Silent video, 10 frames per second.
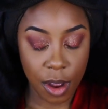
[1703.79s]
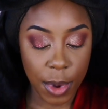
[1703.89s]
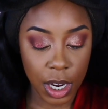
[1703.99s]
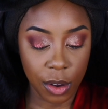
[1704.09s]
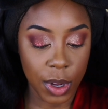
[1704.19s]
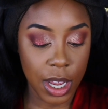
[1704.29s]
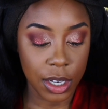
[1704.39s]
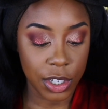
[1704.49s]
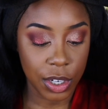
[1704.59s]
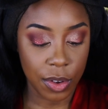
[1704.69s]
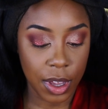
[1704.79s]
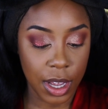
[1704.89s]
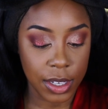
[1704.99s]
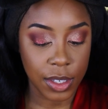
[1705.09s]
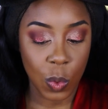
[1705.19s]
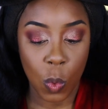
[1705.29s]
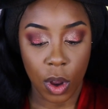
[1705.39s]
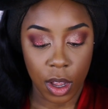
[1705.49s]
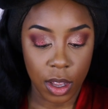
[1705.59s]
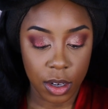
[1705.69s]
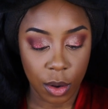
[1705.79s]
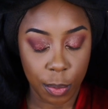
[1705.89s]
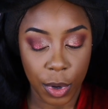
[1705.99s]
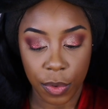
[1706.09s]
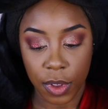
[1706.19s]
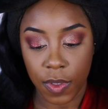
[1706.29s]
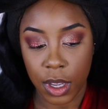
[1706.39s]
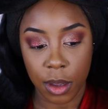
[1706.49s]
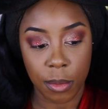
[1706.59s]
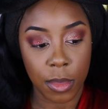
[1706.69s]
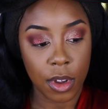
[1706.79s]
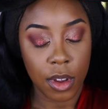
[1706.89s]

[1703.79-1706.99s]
So I'm gonna go ahead and show you guys the wand on both of them.